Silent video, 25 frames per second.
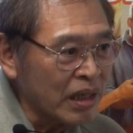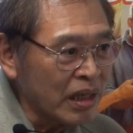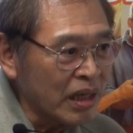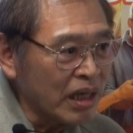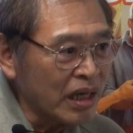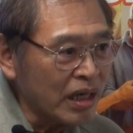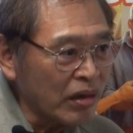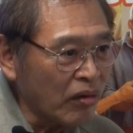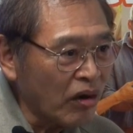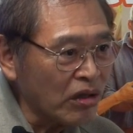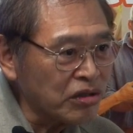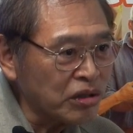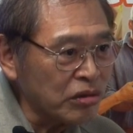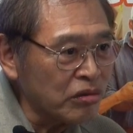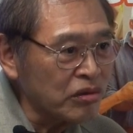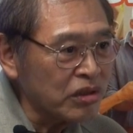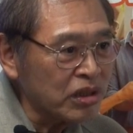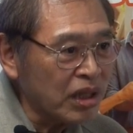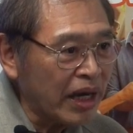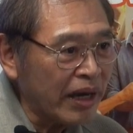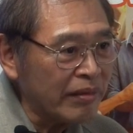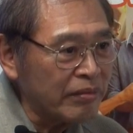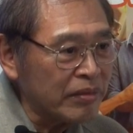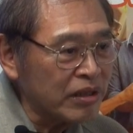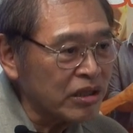It also
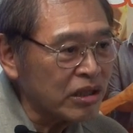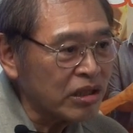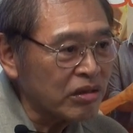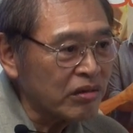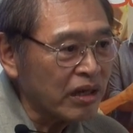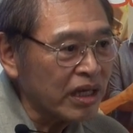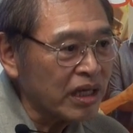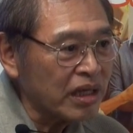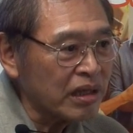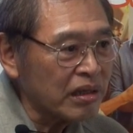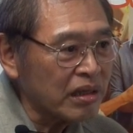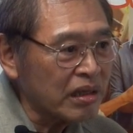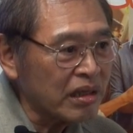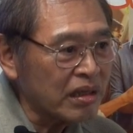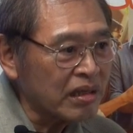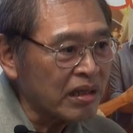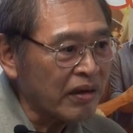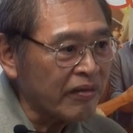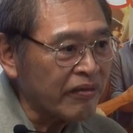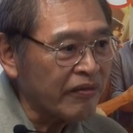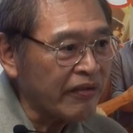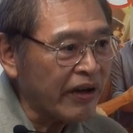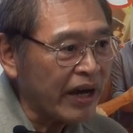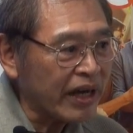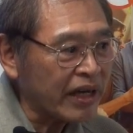demonstrates the
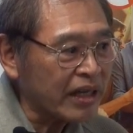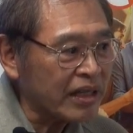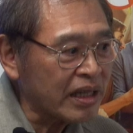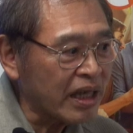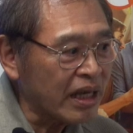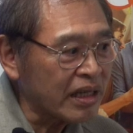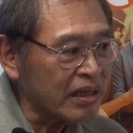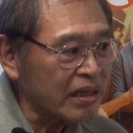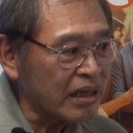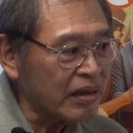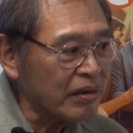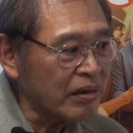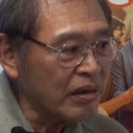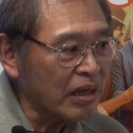fact that